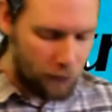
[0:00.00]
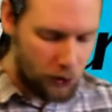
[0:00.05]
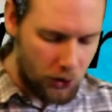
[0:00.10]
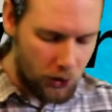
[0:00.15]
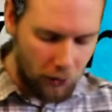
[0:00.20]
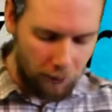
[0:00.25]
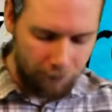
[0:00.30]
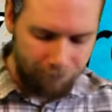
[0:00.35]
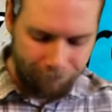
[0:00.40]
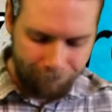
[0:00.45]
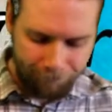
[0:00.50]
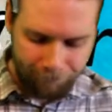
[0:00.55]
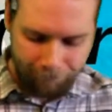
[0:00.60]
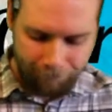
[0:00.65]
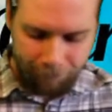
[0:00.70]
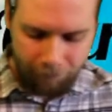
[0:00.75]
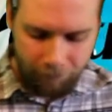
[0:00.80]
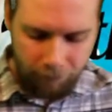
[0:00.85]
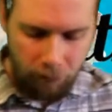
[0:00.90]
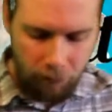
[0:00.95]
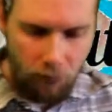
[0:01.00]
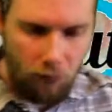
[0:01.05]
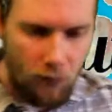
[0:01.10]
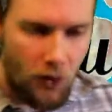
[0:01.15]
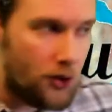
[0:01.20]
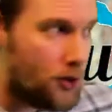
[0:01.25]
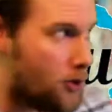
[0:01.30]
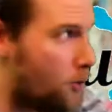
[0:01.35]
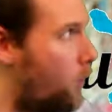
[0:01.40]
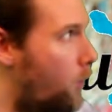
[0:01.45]
So
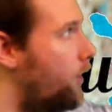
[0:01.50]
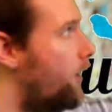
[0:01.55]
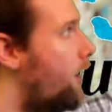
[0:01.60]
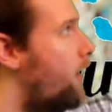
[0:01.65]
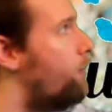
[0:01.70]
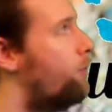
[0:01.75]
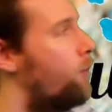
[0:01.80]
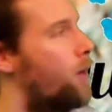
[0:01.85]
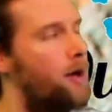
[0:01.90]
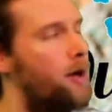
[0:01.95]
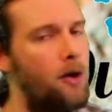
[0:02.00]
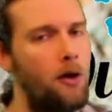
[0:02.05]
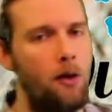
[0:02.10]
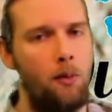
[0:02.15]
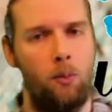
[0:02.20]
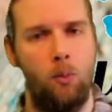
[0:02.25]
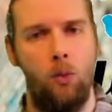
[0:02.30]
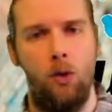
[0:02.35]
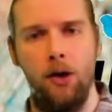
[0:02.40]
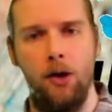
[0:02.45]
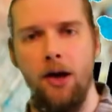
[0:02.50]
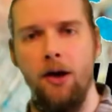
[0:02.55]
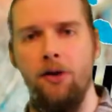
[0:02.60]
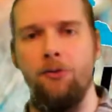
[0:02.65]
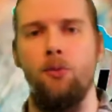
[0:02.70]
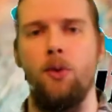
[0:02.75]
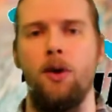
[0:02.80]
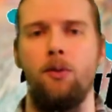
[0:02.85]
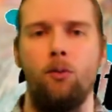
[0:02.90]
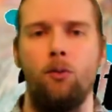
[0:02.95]
one half went up, one
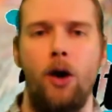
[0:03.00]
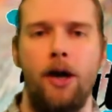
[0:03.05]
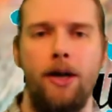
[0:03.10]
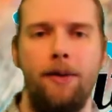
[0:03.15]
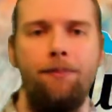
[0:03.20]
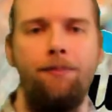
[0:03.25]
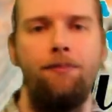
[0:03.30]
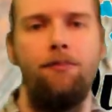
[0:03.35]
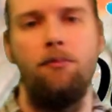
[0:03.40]
half went right,